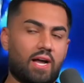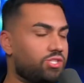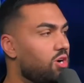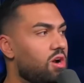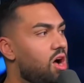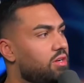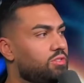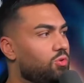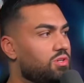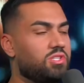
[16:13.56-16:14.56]
I start knocking
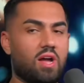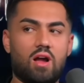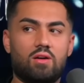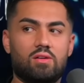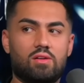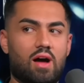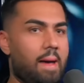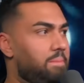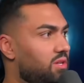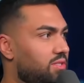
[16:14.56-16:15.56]
doors there.
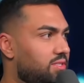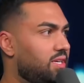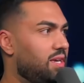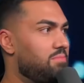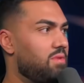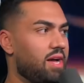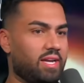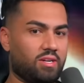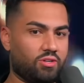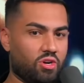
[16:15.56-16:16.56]
I build a team. I
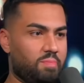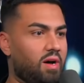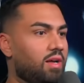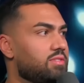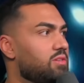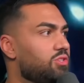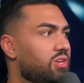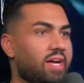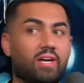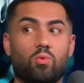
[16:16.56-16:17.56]
get a group of hustlers
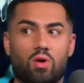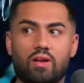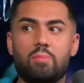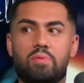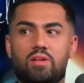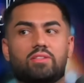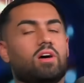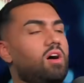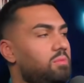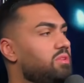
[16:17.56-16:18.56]
and I go, we're going to build
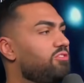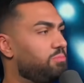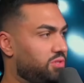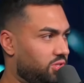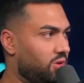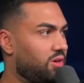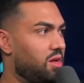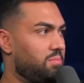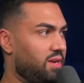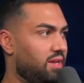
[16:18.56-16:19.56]
an unbelievable solar
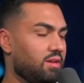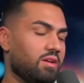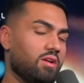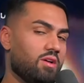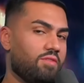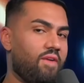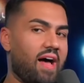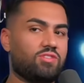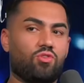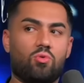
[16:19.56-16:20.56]
company.
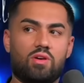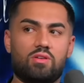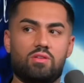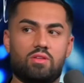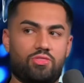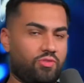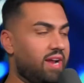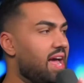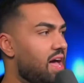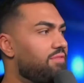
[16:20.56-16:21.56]
Fast forward
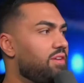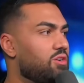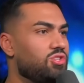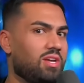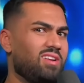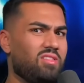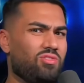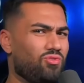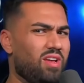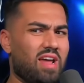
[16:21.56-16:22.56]
three and a half years in. In
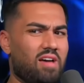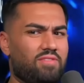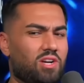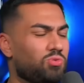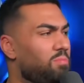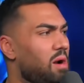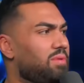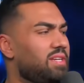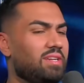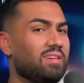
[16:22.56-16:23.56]
three and a half years, we
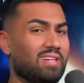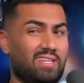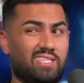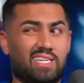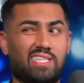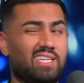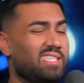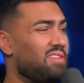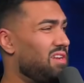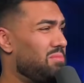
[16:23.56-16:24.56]
probably did sixty to
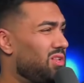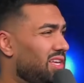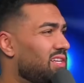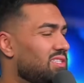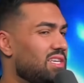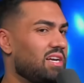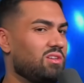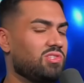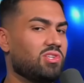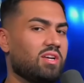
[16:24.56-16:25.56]
seventy million in
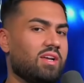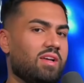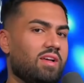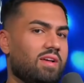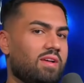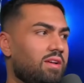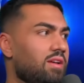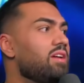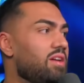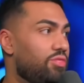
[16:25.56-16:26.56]
sales. In three
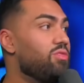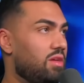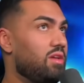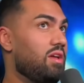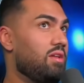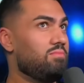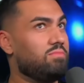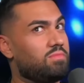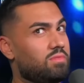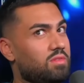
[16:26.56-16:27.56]
years.
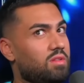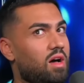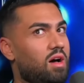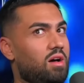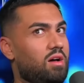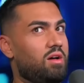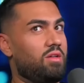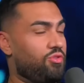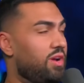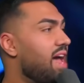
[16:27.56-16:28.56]
Jeez. In uh,
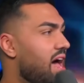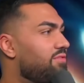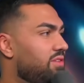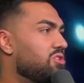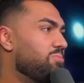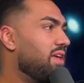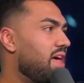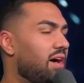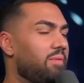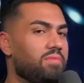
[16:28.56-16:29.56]
three and a half years. But
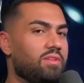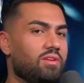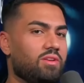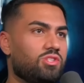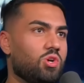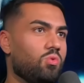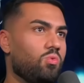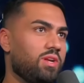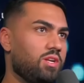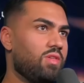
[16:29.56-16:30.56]
yeah. That's crazy. So
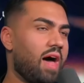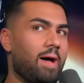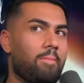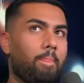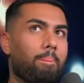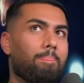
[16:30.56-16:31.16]
we do that.